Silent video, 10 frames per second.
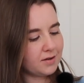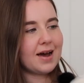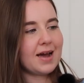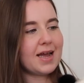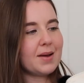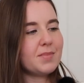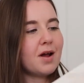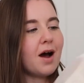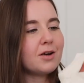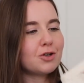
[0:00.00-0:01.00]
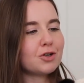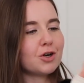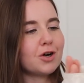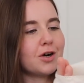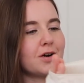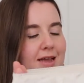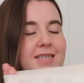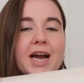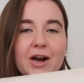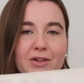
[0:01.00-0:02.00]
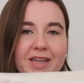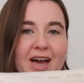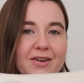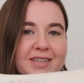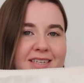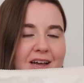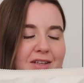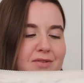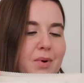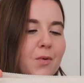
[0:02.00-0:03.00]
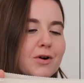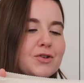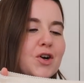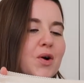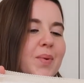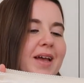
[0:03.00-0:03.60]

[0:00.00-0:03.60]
I am not sure entirely how to style this for my wardrobe,